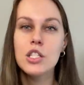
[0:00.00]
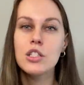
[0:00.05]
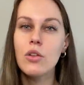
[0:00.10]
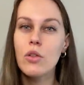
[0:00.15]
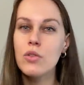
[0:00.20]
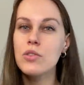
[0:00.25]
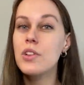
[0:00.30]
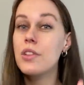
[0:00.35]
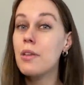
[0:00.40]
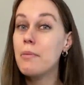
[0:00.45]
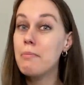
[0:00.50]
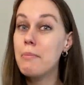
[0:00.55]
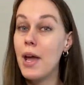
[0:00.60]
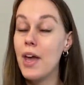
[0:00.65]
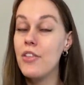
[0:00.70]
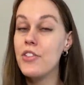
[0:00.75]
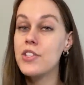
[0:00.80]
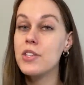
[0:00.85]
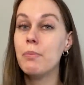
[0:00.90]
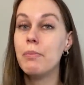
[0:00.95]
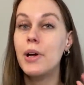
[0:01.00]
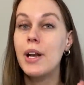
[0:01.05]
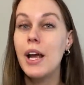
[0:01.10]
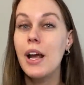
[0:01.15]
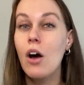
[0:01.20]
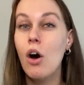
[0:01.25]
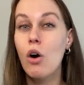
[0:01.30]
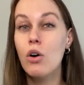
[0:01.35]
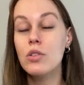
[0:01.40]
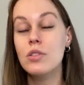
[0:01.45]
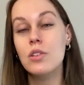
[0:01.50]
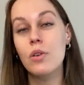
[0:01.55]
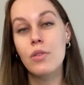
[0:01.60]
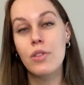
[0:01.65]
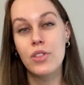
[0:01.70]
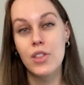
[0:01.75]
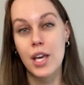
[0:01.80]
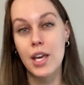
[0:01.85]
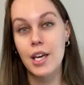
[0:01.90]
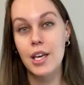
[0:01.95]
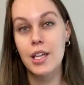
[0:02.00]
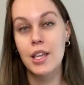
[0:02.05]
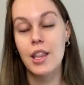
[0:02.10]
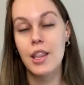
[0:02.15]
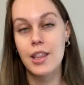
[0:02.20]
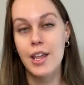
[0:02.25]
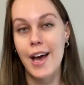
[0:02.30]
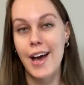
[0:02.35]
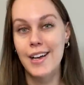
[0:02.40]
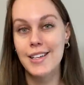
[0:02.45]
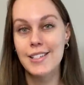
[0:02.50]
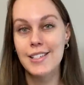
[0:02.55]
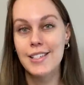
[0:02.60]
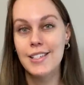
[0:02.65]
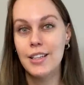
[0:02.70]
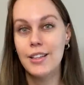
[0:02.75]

So those are the myths, but I also think that